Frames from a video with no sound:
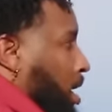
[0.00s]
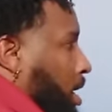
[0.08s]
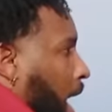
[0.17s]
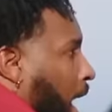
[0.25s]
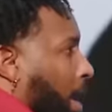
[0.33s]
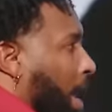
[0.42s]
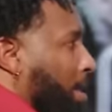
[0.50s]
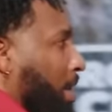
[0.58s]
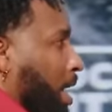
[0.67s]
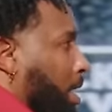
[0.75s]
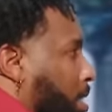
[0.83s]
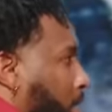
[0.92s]
God, I
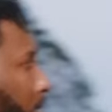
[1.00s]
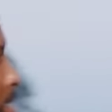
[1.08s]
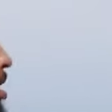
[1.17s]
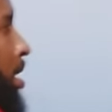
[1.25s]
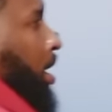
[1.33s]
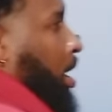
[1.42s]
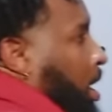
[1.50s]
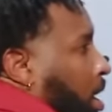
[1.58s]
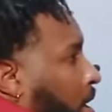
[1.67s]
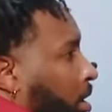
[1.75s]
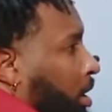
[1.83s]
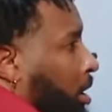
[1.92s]
thank you.
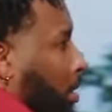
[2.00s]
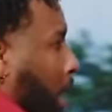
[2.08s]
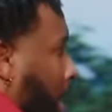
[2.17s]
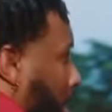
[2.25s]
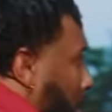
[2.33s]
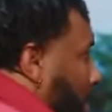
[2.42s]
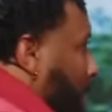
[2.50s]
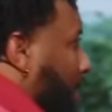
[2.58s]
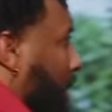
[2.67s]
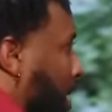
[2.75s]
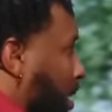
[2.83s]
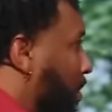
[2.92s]
Terrell and
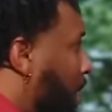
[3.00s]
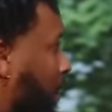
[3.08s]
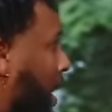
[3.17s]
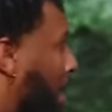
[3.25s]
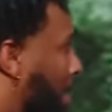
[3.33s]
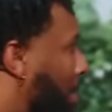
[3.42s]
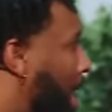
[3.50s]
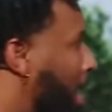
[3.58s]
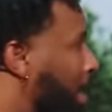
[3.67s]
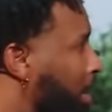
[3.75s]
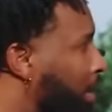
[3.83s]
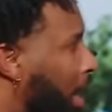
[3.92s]
Stephen, if y'all don't mind, I
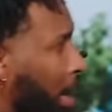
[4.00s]
need y'all